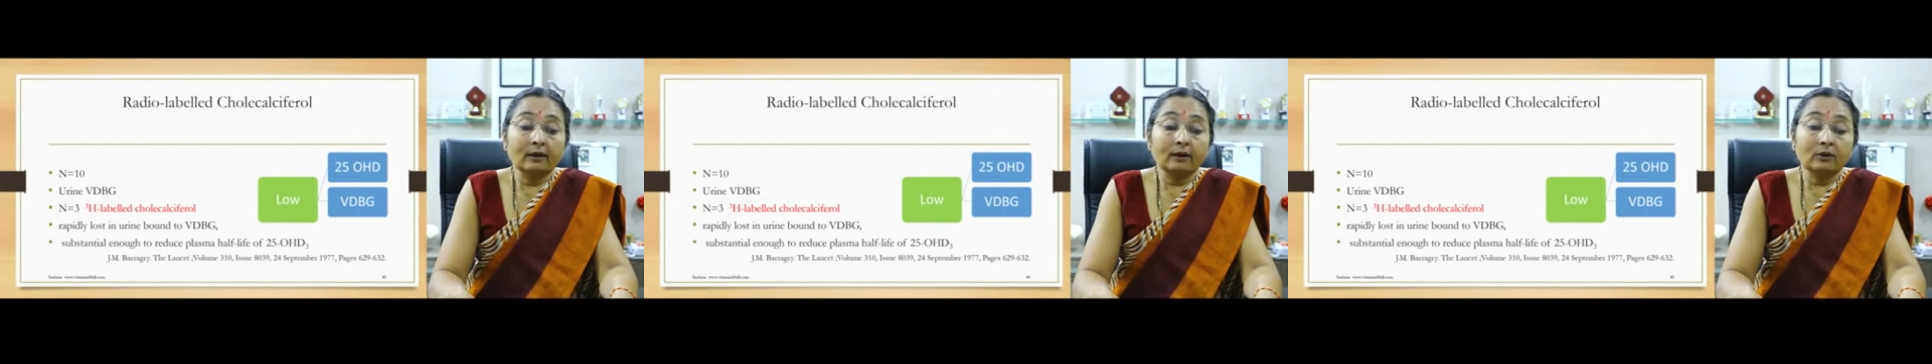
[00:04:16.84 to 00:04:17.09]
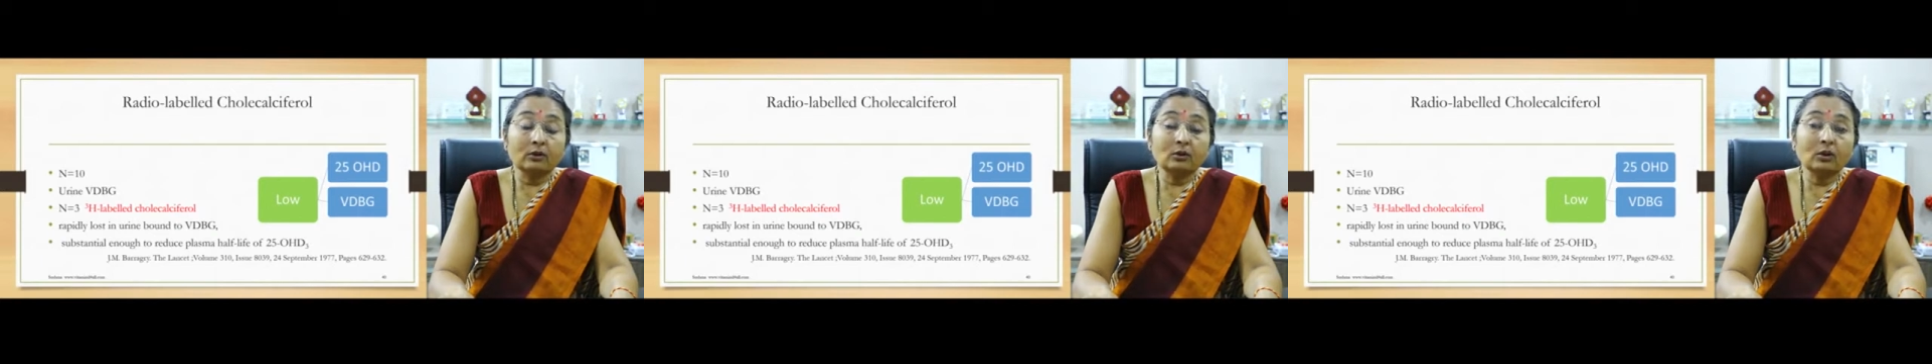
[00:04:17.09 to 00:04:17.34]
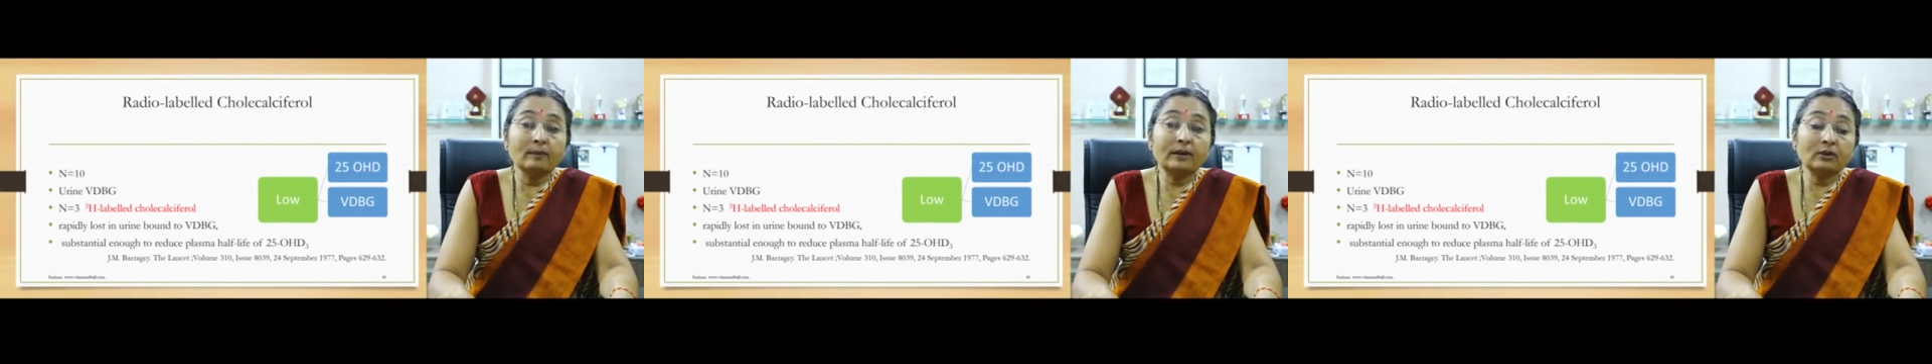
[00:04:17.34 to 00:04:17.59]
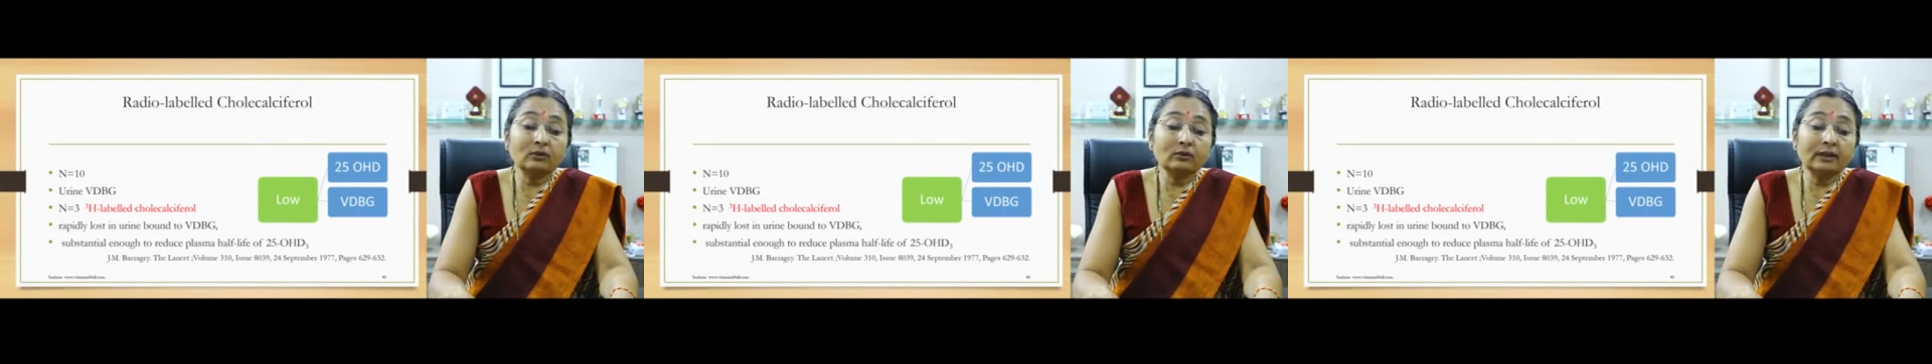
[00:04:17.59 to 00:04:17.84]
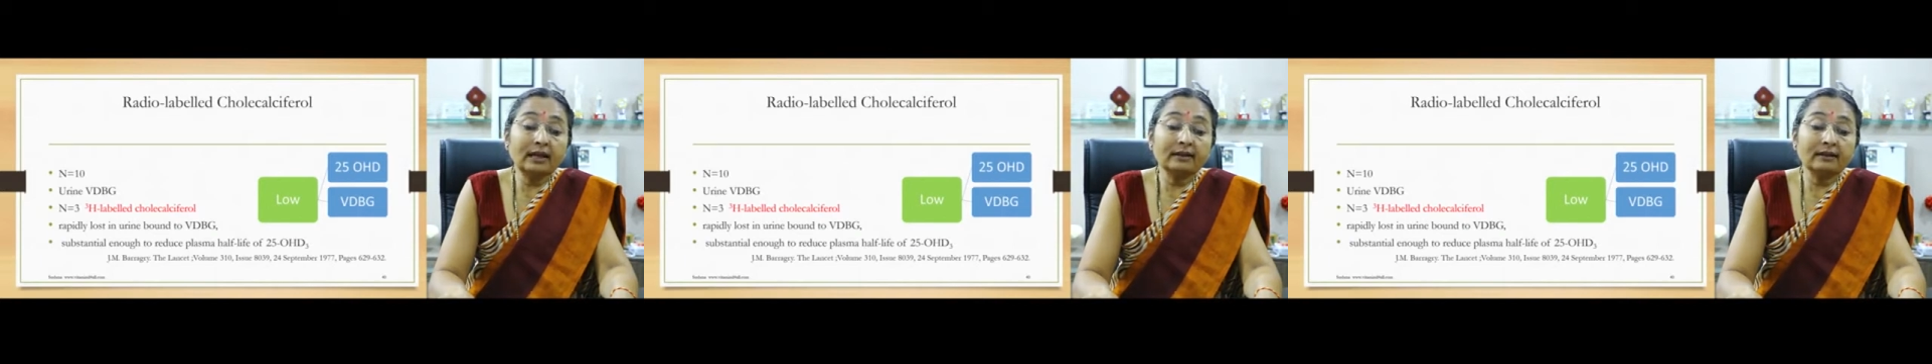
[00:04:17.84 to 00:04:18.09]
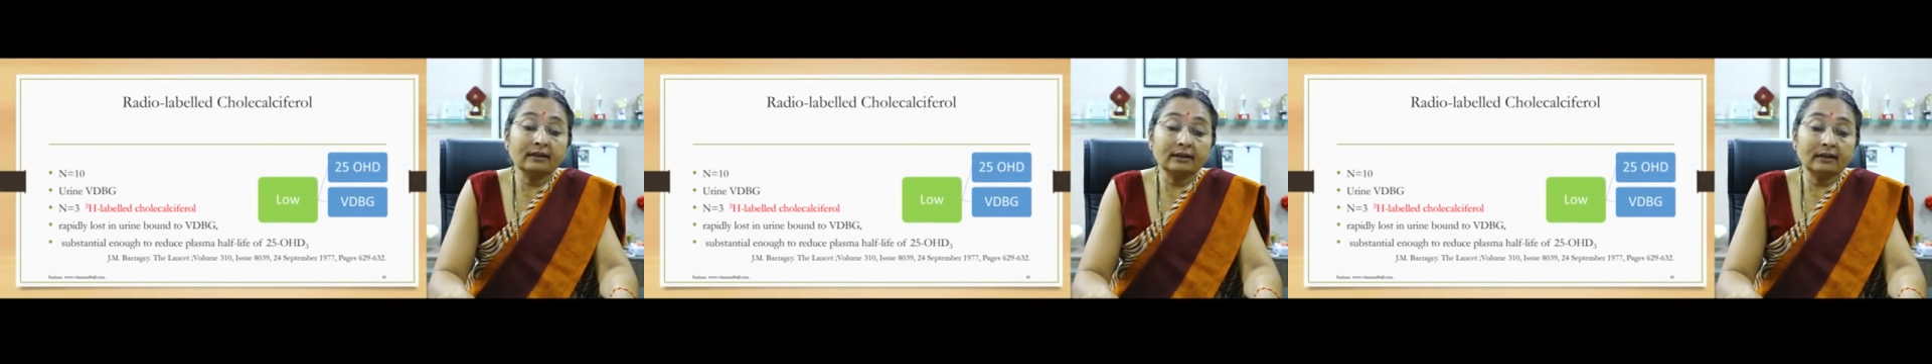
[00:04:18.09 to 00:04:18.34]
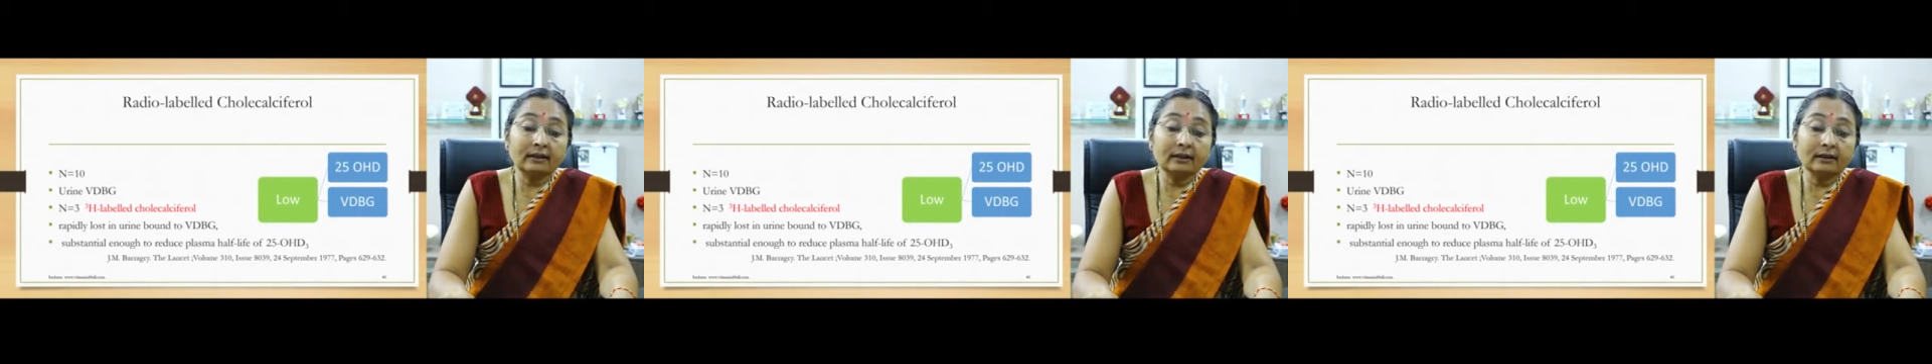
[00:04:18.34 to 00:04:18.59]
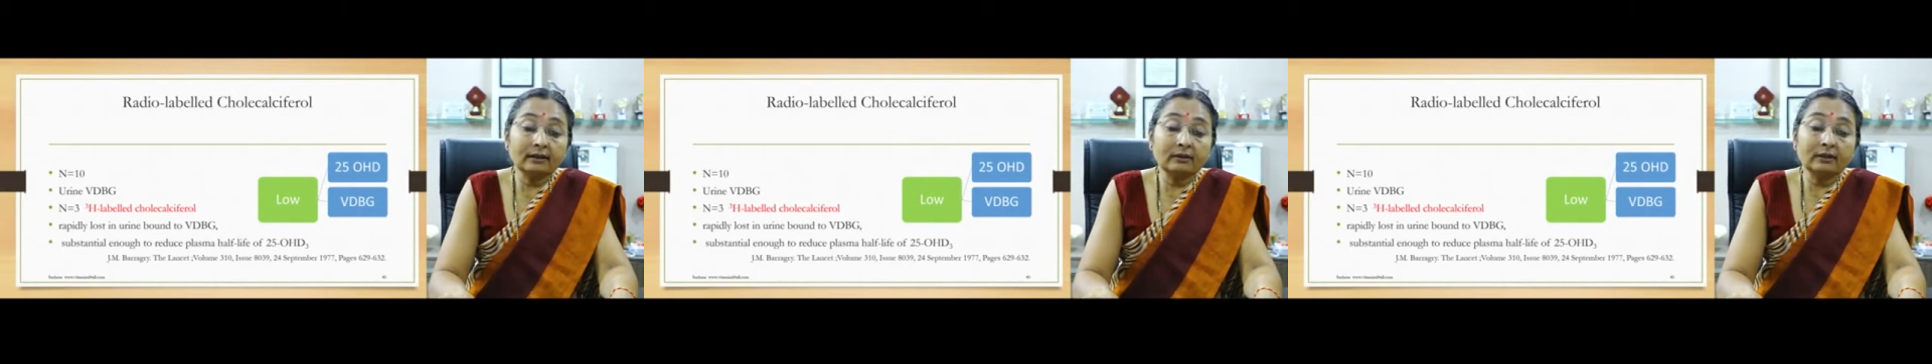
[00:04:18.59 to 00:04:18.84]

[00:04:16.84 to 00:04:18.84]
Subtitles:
So much so that it